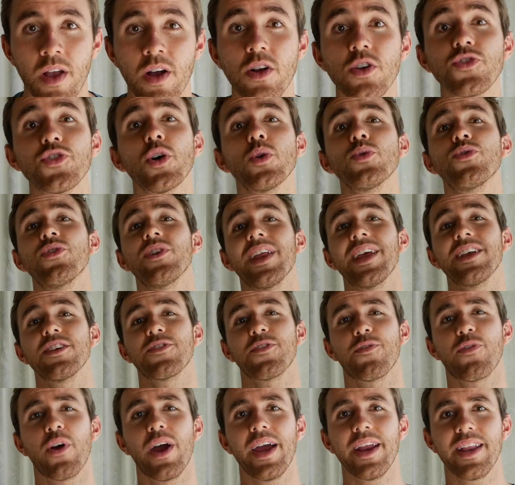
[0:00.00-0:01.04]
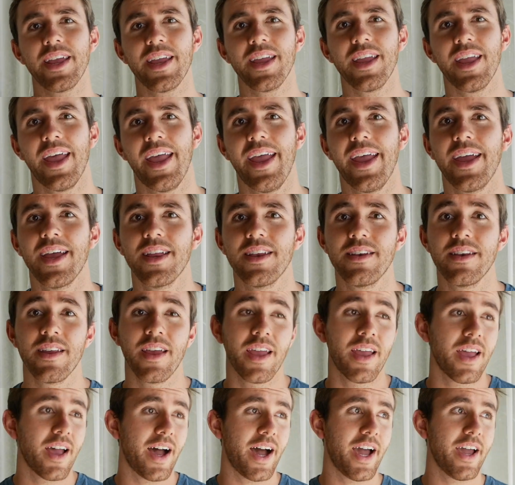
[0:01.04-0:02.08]
So today is Friday, and
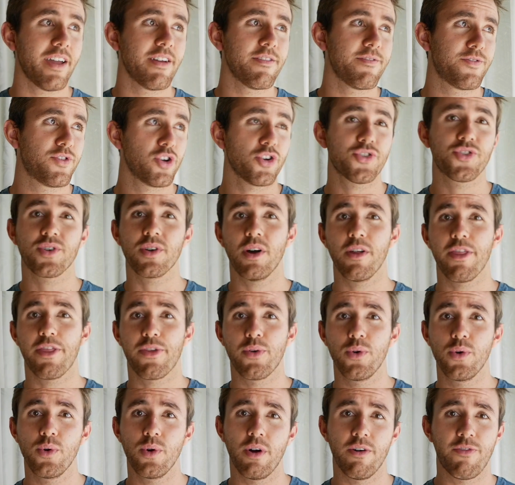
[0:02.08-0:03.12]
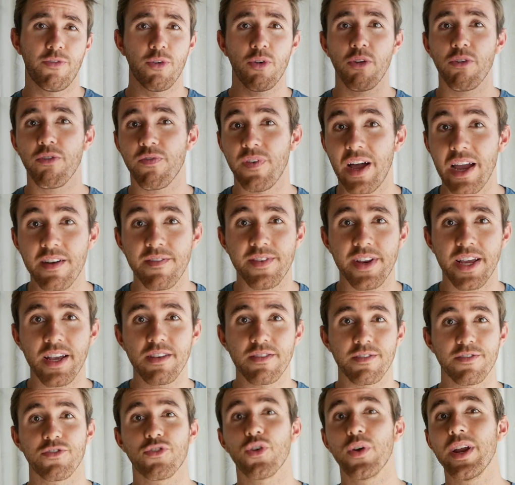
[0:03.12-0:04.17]
I have just gone through a full 5 days
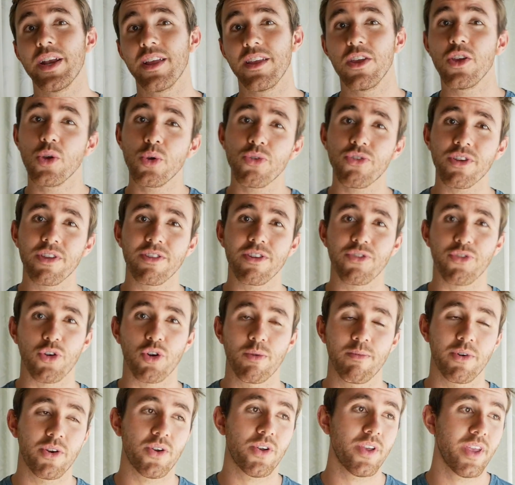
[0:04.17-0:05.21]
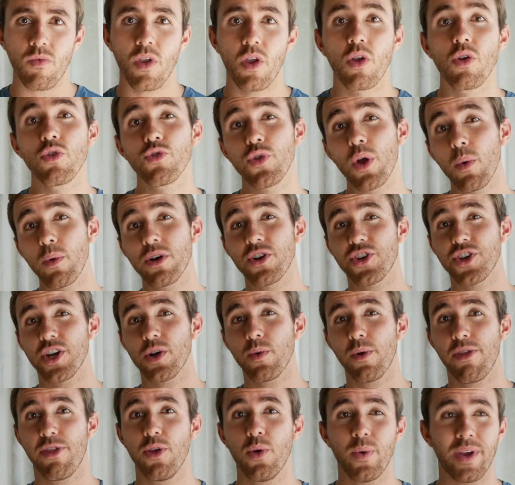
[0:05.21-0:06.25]
of trading using the terminal. So I want to share
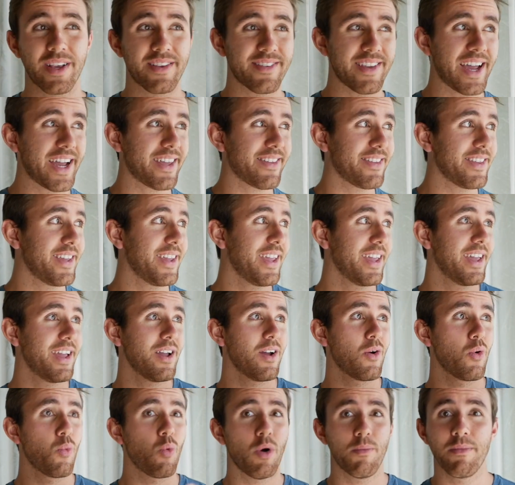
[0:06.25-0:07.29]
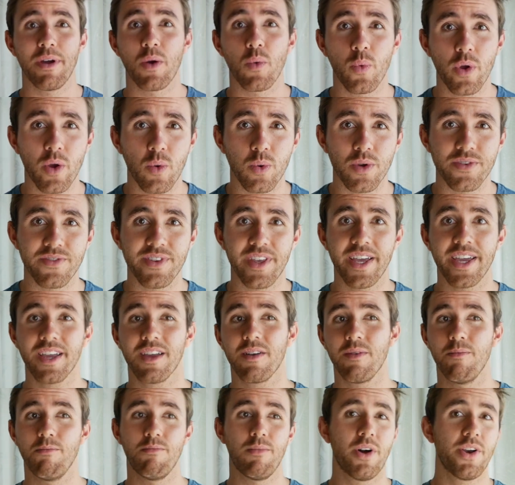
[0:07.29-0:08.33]
with you exactly what my week was
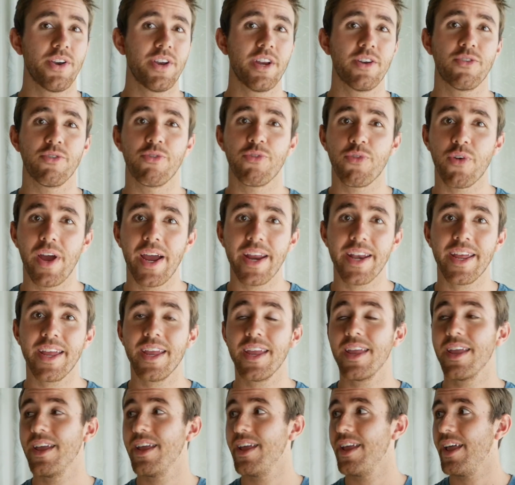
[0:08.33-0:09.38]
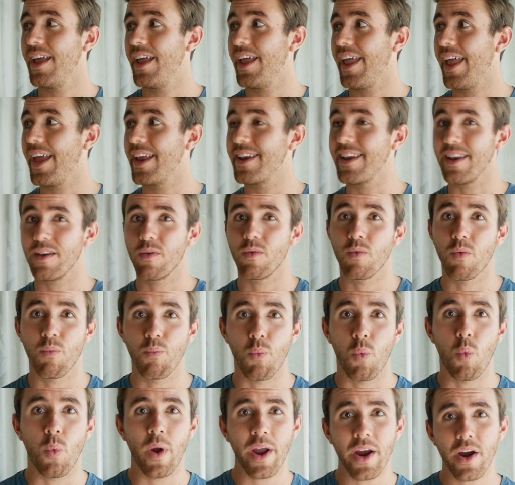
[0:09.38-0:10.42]
like Monday to Friday, and
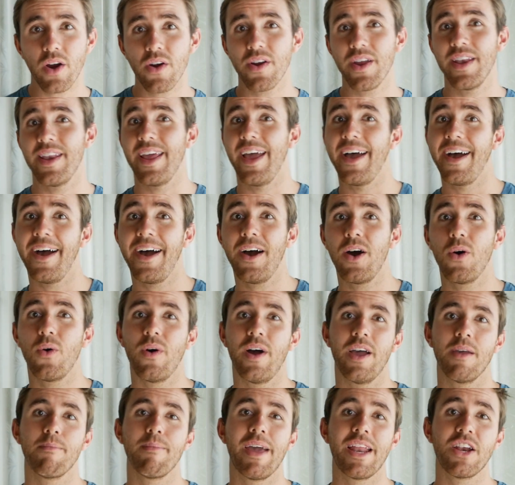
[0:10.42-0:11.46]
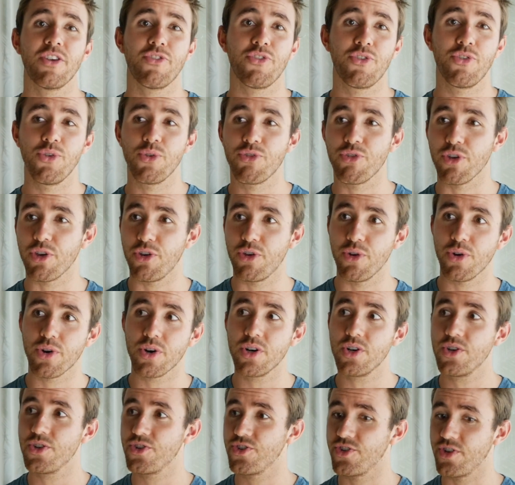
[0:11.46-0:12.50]
where and how I managed to
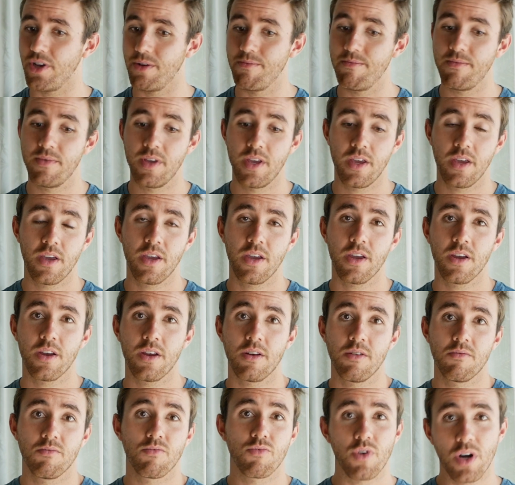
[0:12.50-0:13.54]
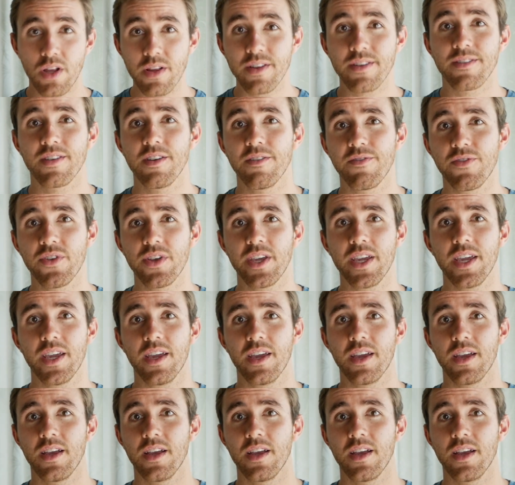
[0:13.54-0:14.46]
secure some relatively